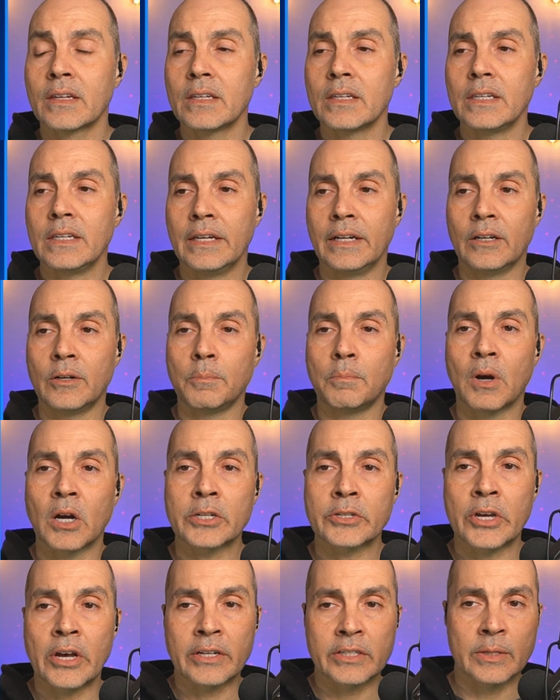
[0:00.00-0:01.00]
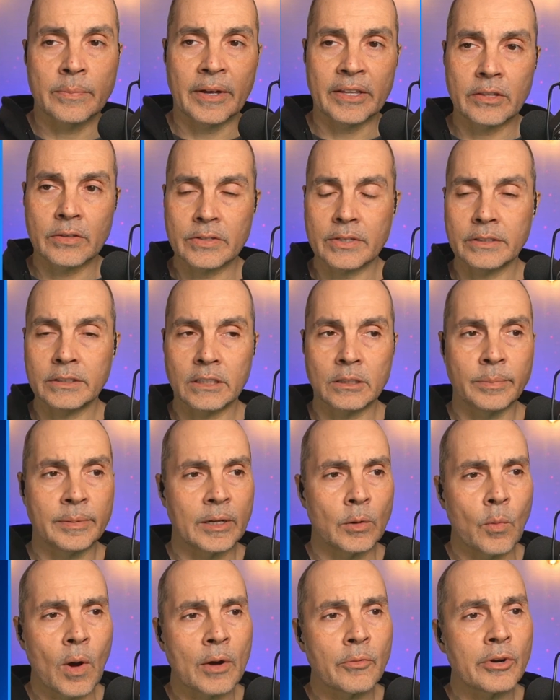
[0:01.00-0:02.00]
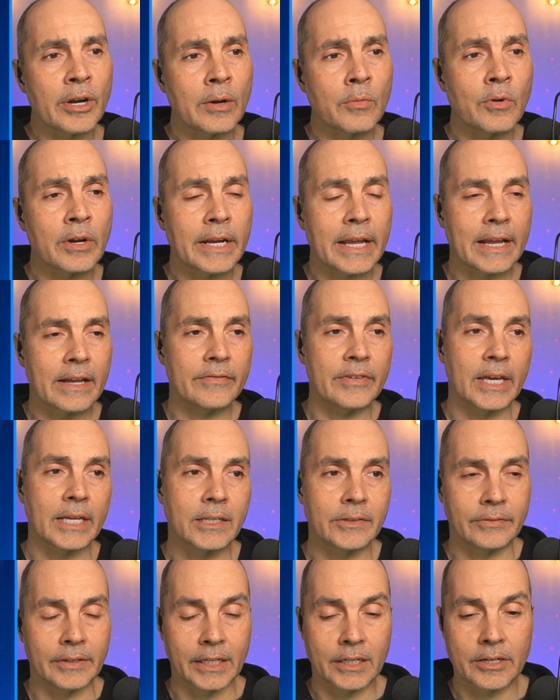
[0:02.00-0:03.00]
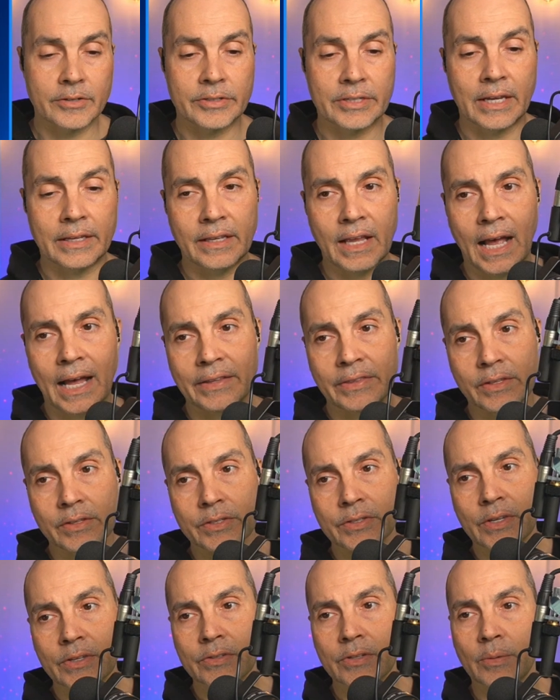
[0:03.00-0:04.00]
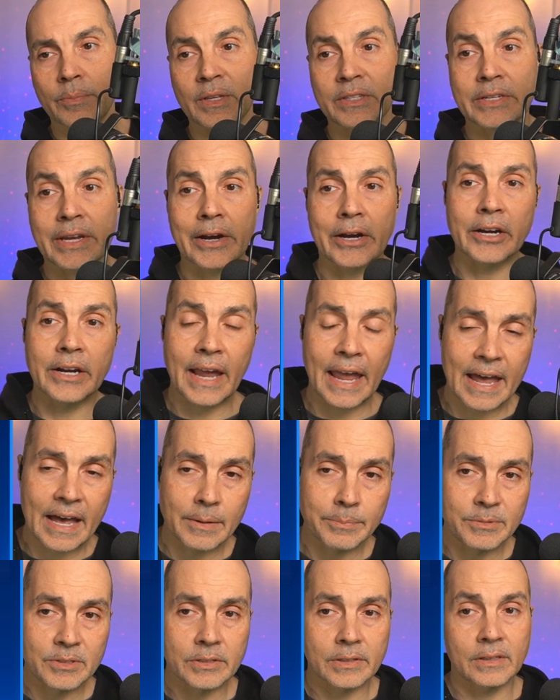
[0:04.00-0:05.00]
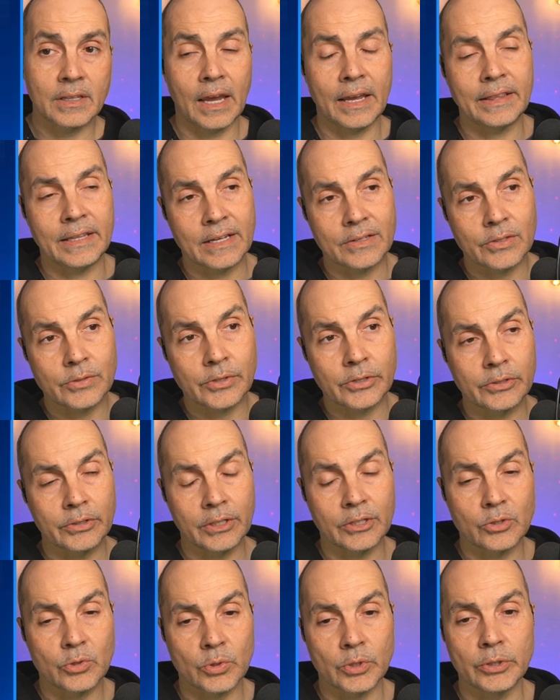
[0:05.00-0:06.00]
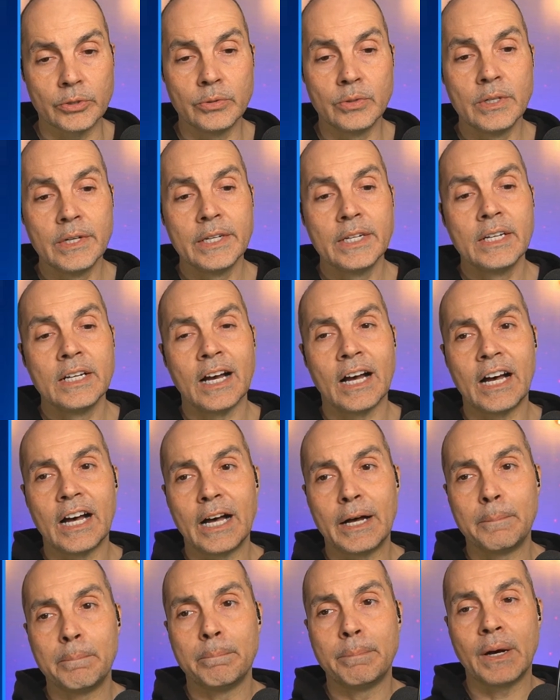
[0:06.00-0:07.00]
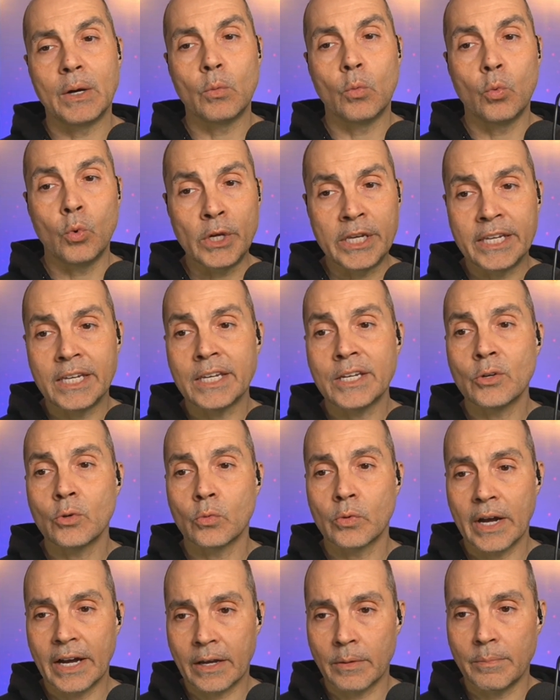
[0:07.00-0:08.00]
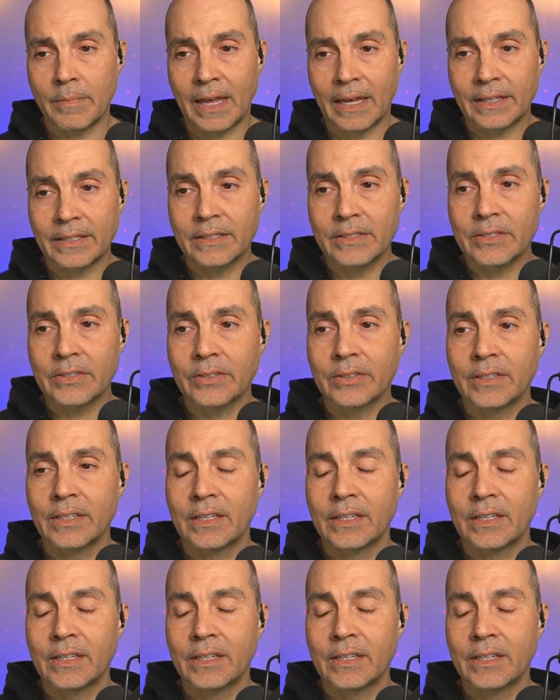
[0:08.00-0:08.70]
Mark talks about this a little bit. Why would I want to have antivirus on the system? It's air-gapped, and that's certainly true. But we recommend